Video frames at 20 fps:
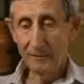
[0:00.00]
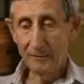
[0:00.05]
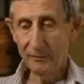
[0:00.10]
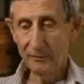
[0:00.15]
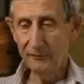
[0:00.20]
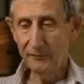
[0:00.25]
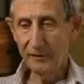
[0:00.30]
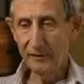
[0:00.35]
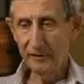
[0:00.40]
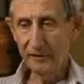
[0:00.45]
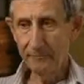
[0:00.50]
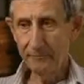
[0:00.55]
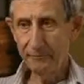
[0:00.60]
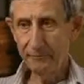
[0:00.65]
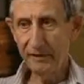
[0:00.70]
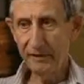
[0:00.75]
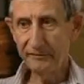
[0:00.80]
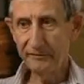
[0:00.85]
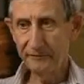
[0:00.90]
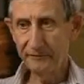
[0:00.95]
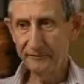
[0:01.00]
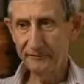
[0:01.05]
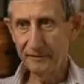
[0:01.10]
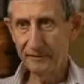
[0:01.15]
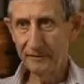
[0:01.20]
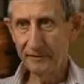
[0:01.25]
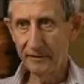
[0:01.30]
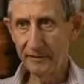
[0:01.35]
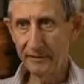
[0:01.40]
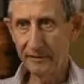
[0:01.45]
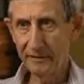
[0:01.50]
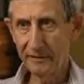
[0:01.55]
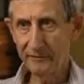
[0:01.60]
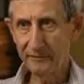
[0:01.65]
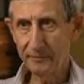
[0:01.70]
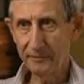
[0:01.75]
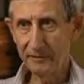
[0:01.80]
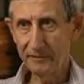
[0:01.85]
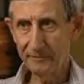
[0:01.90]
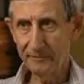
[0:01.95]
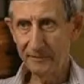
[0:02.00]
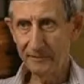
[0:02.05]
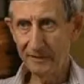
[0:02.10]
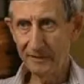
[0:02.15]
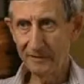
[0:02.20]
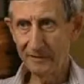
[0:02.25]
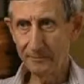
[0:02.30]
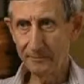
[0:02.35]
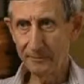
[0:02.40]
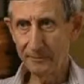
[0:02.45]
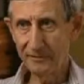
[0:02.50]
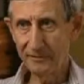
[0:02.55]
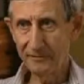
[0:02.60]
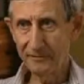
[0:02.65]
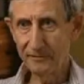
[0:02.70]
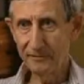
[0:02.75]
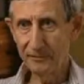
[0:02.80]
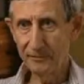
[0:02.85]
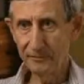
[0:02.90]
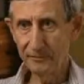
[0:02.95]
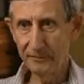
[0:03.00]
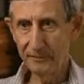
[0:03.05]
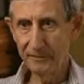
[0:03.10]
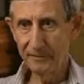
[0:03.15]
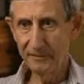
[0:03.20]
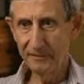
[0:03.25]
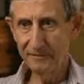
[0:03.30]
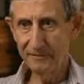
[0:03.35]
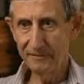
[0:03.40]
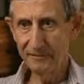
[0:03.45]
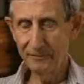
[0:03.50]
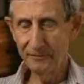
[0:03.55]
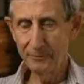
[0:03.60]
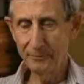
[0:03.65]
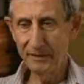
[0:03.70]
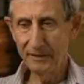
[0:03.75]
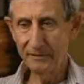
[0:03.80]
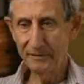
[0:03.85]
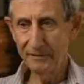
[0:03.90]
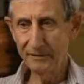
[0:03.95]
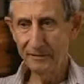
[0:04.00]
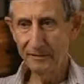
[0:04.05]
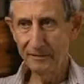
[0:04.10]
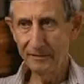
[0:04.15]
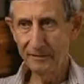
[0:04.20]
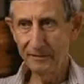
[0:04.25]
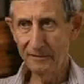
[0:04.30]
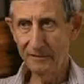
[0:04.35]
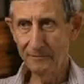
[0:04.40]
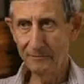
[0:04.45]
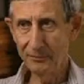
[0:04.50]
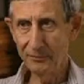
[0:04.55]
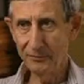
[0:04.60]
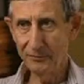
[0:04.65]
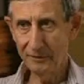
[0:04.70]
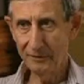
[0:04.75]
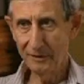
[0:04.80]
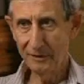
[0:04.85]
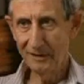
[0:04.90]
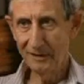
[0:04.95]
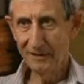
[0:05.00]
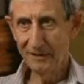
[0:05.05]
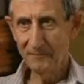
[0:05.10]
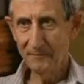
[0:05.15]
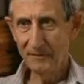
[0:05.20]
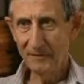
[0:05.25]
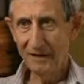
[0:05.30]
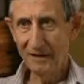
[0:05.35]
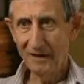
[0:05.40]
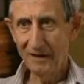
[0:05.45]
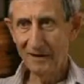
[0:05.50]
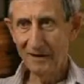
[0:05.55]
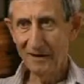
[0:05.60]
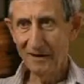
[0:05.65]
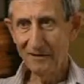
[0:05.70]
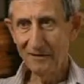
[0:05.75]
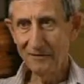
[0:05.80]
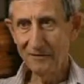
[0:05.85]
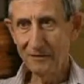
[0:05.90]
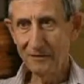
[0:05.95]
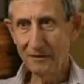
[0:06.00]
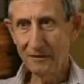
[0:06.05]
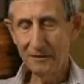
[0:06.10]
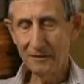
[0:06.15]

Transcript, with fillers: looks very impressive to the non-expert. The experts know that it's no better than the input. And